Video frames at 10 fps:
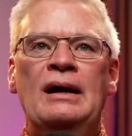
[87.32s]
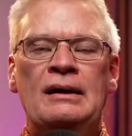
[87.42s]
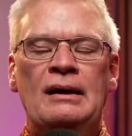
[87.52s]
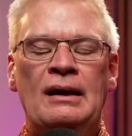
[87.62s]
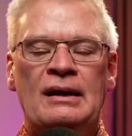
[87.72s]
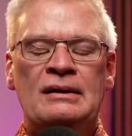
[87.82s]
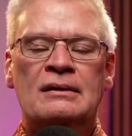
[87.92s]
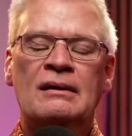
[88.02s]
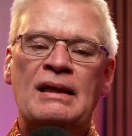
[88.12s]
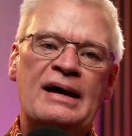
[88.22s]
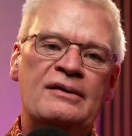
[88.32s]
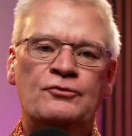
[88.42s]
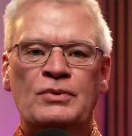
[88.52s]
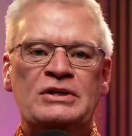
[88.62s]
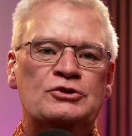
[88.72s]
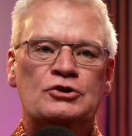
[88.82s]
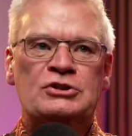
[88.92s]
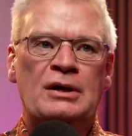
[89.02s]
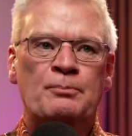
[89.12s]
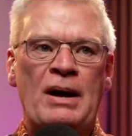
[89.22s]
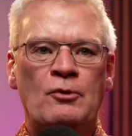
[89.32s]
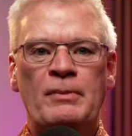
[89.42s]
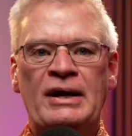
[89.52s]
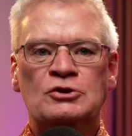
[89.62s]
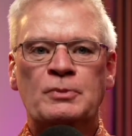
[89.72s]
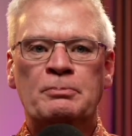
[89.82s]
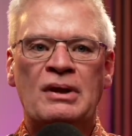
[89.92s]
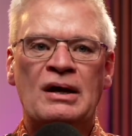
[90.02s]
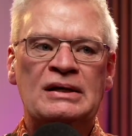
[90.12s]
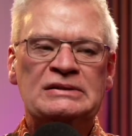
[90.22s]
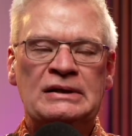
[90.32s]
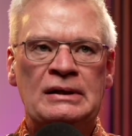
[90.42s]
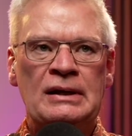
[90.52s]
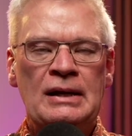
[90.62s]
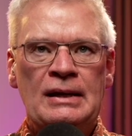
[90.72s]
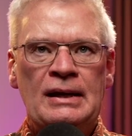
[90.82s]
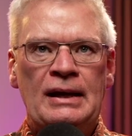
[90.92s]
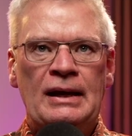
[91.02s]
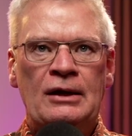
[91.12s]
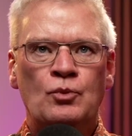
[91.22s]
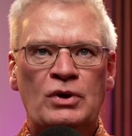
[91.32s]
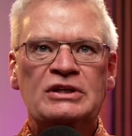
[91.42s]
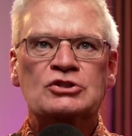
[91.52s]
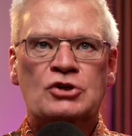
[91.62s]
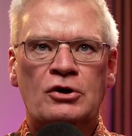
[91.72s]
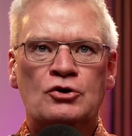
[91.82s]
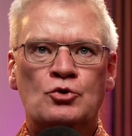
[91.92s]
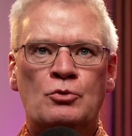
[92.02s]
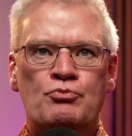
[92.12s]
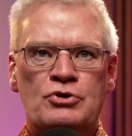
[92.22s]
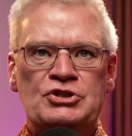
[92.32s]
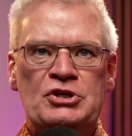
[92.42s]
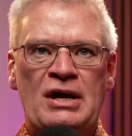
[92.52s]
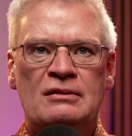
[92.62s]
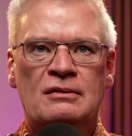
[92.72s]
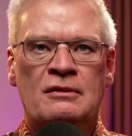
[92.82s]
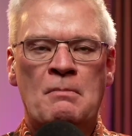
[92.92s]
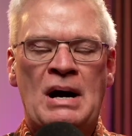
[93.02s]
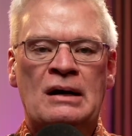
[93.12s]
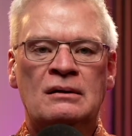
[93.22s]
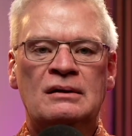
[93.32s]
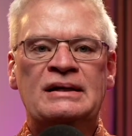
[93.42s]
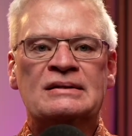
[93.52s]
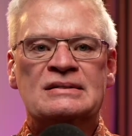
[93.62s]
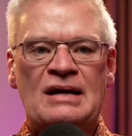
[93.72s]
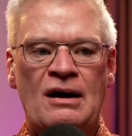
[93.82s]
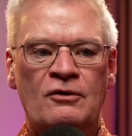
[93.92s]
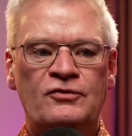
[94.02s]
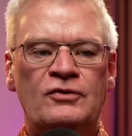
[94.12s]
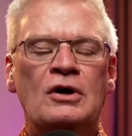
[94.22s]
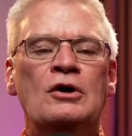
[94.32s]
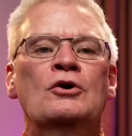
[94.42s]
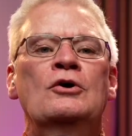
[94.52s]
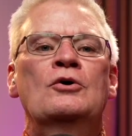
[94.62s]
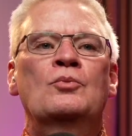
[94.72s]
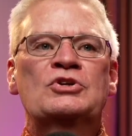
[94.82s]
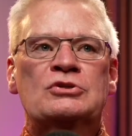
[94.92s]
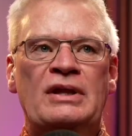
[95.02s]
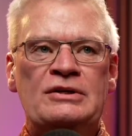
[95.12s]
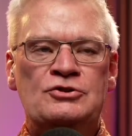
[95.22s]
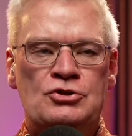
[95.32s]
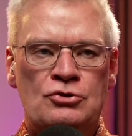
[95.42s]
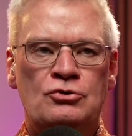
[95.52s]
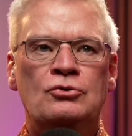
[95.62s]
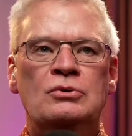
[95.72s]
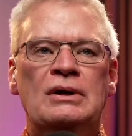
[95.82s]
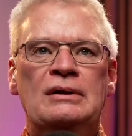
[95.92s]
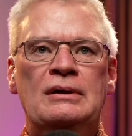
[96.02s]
And I did a lot of research on Problem Management Plus and really started to appreciate the model itself, which led to